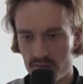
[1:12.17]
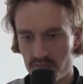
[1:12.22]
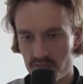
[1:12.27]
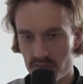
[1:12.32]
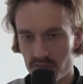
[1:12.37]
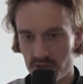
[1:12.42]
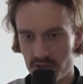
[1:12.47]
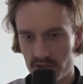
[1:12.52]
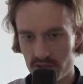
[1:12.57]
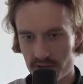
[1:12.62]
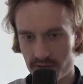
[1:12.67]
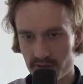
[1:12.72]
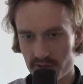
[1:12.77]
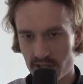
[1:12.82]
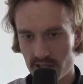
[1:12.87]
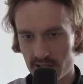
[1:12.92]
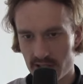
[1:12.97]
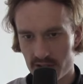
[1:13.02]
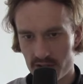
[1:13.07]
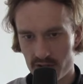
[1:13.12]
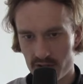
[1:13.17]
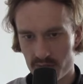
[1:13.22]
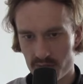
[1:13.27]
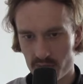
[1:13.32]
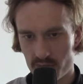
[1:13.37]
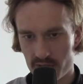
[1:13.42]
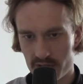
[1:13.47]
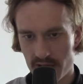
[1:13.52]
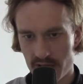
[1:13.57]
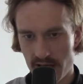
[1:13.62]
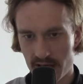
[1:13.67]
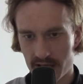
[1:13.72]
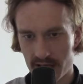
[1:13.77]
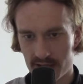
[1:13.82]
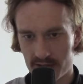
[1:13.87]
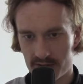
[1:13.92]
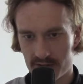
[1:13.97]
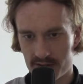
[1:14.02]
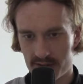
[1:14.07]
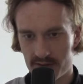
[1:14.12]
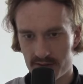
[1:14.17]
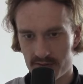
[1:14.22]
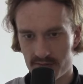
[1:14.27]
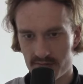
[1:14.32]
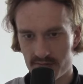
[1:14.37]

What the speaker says: A sort of car trip would take us,